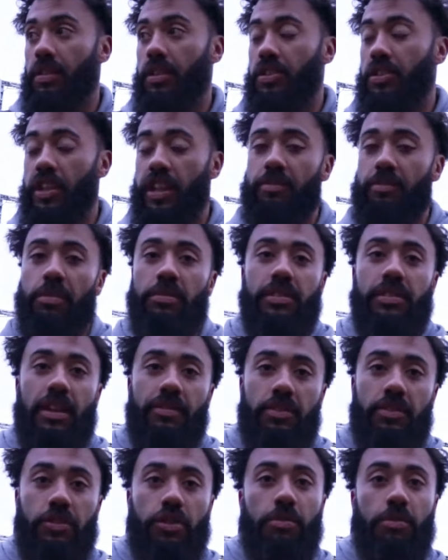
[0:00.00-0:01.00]
achievements,
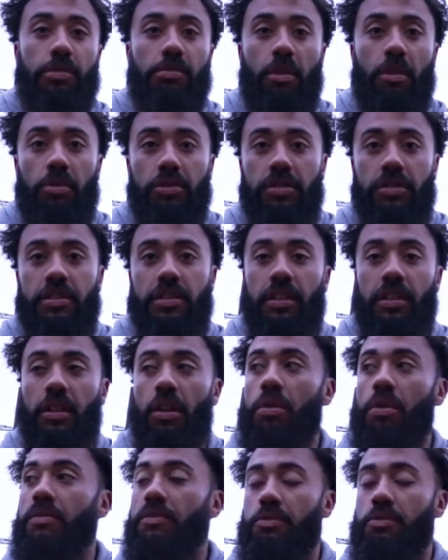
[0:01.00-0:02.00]
having two promotions and
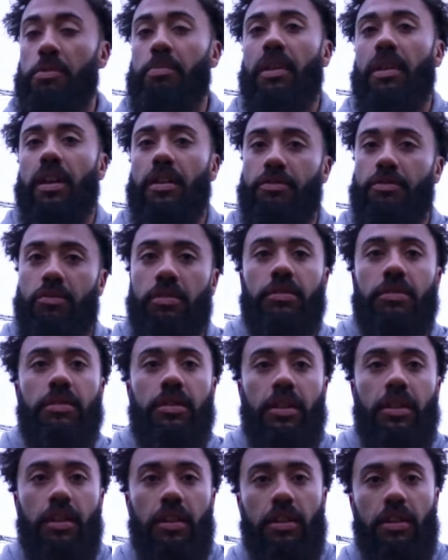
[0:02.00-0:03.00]
going through a playoff run,
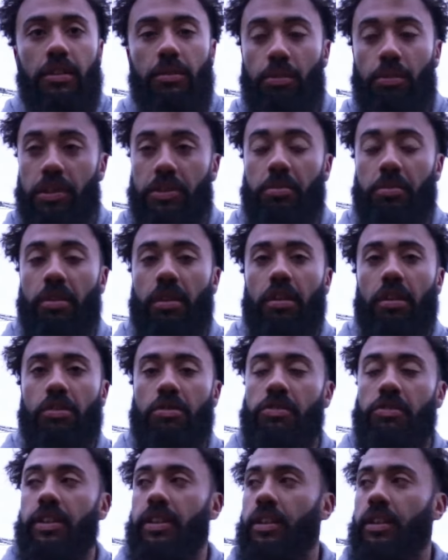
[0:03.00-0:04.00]
which we are
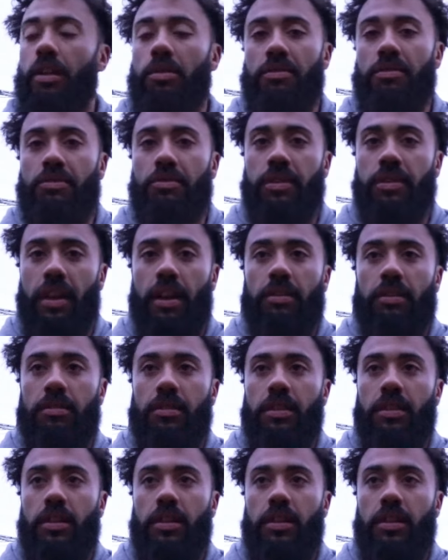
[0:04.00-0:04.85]
currently going through now,